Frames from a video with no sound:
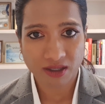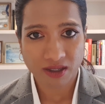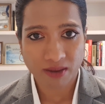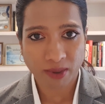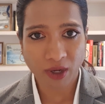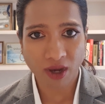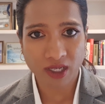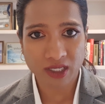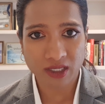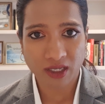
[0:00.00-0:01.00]

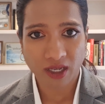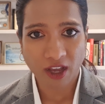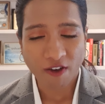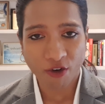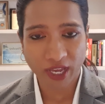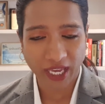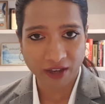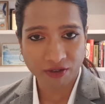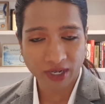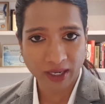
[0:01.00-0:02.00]
Because for
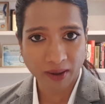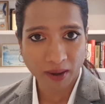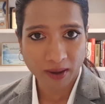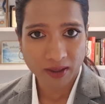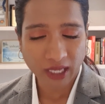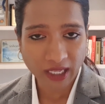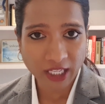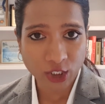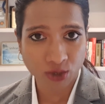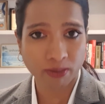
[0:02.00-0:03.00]
everything
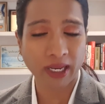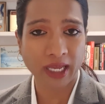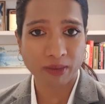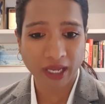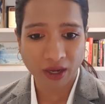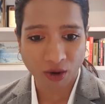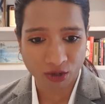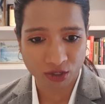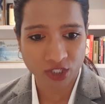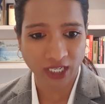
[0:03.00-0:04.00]
that you're blaming or
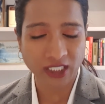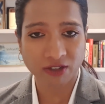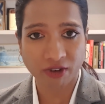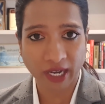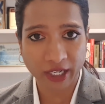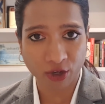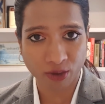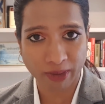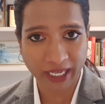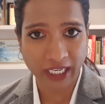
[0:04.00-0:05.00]
you're justifying or you're
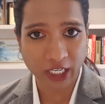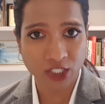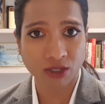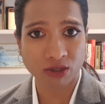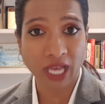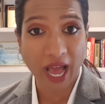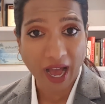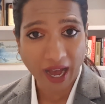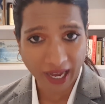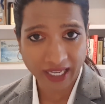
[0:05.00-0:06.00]
making an excuse,
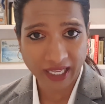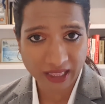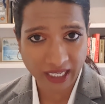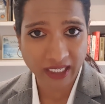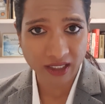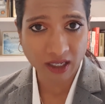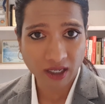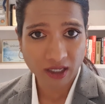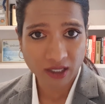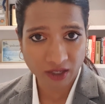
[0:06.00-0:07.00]
I can then
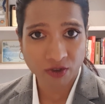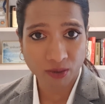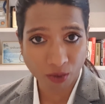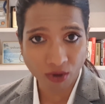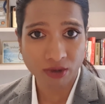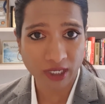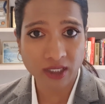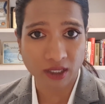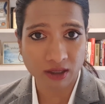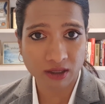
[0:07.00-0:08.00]
give you more
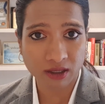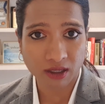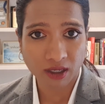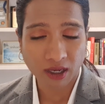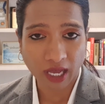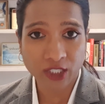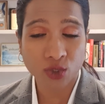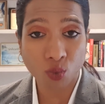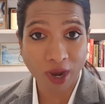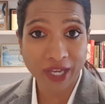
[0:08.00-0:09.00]
reasons as to
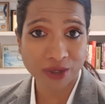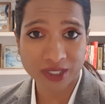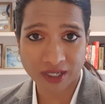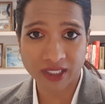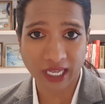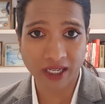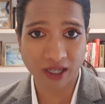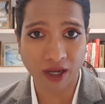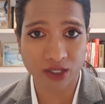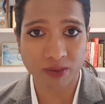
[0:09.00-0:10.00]
why you didn't take
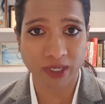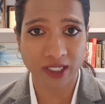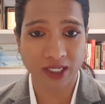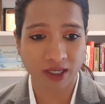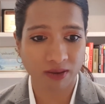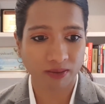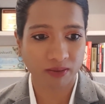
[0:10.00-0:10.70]
accountability.